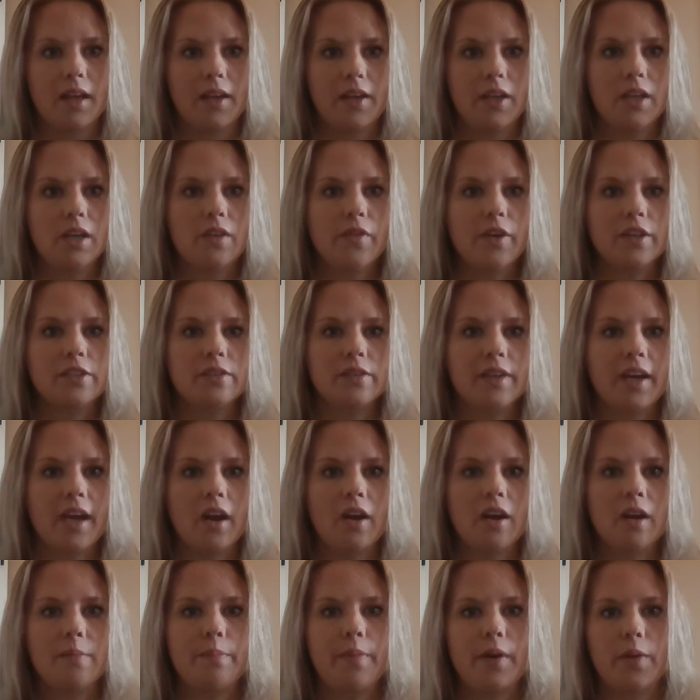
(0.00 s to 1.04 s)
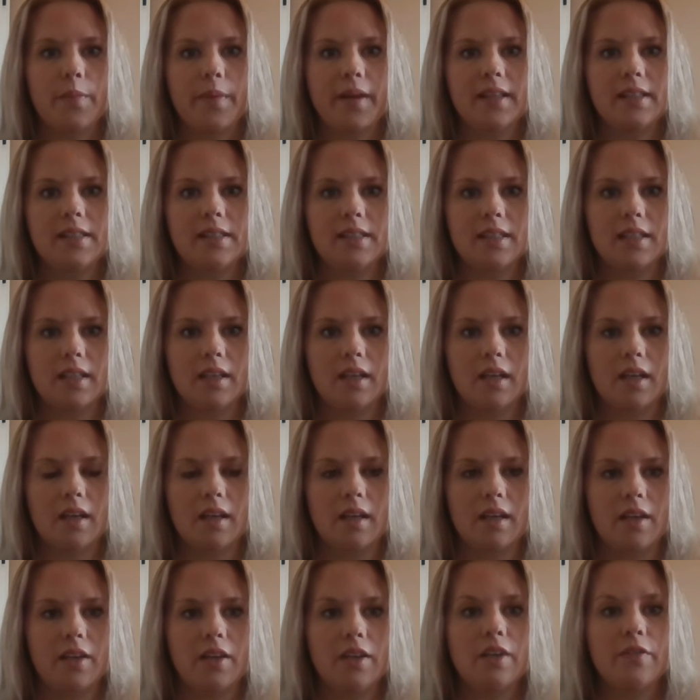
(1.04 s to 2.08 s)
Universal care components
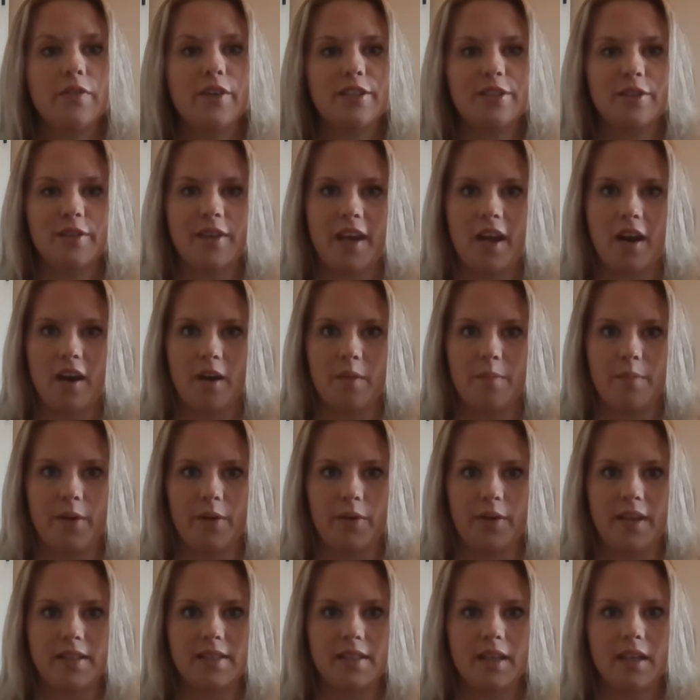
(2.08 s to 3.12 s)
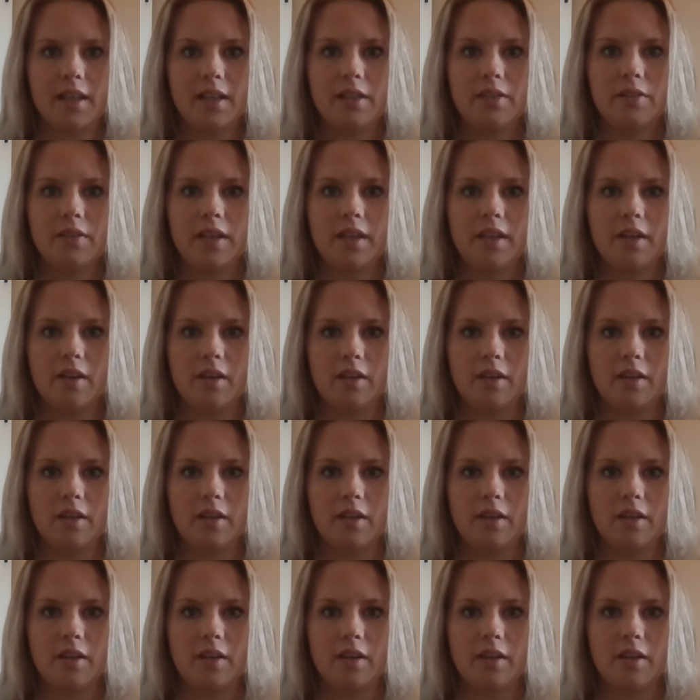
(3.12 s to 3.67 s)
included